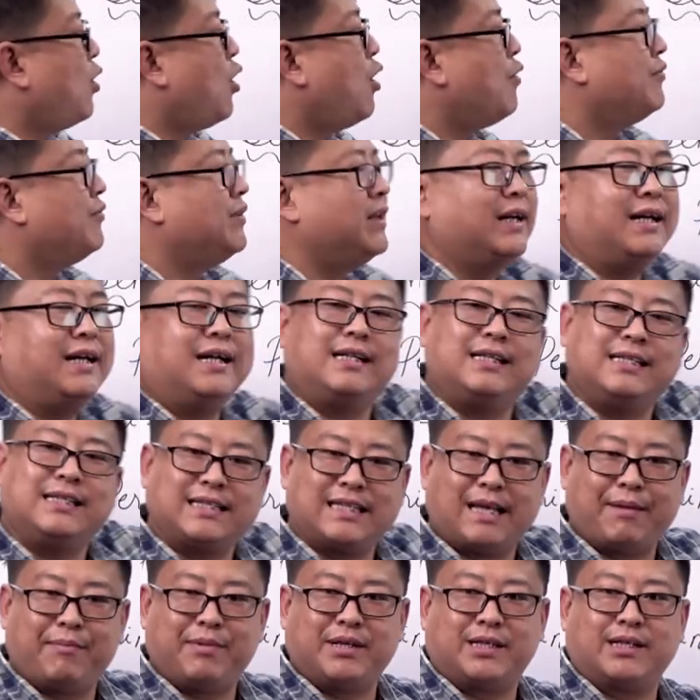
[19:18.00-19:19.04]
of the
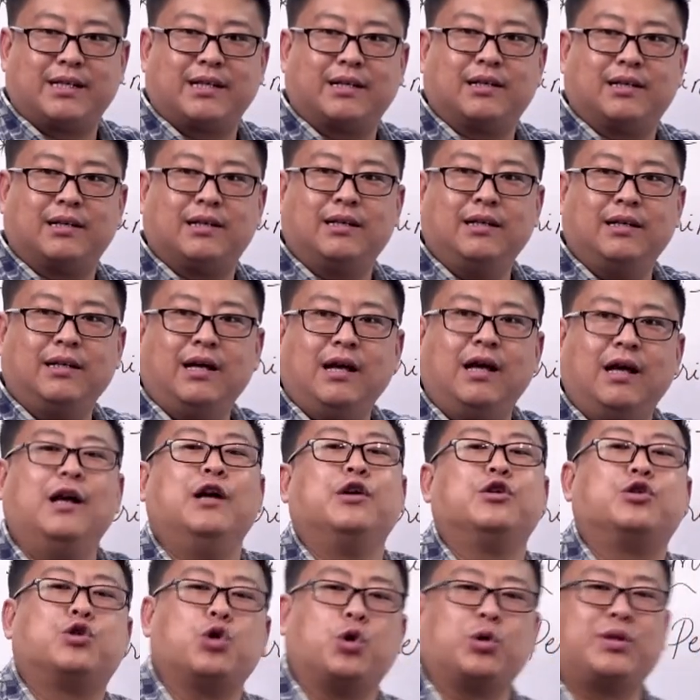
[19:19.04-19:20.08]
semicircle. So